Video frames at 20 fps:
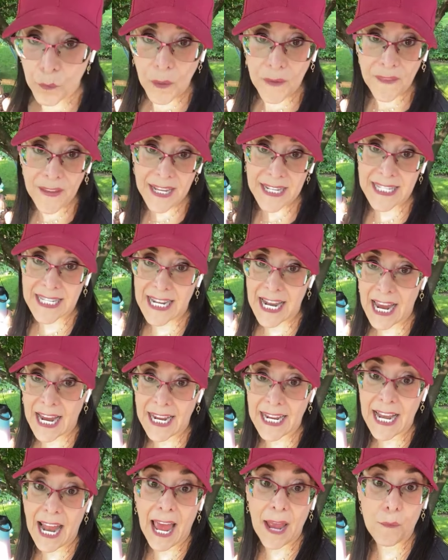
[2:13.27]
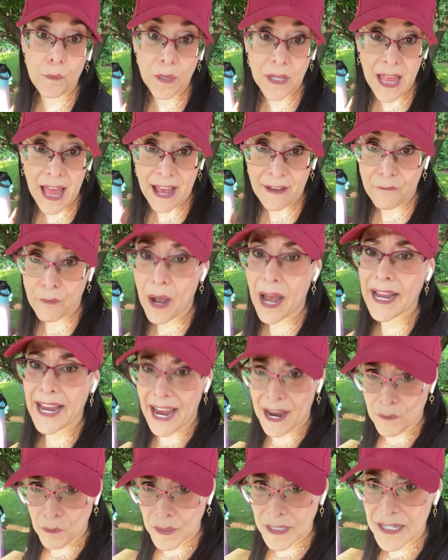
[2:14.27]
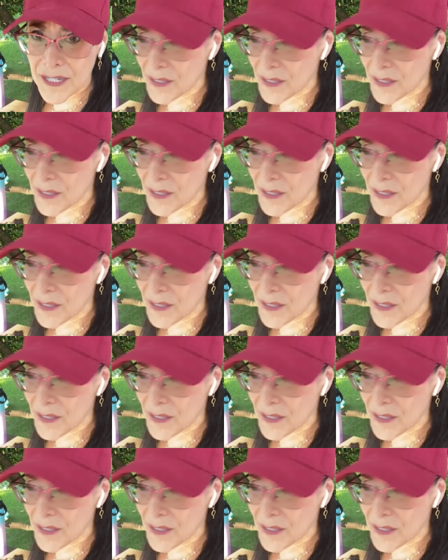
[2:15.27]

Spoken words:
one last night. I had one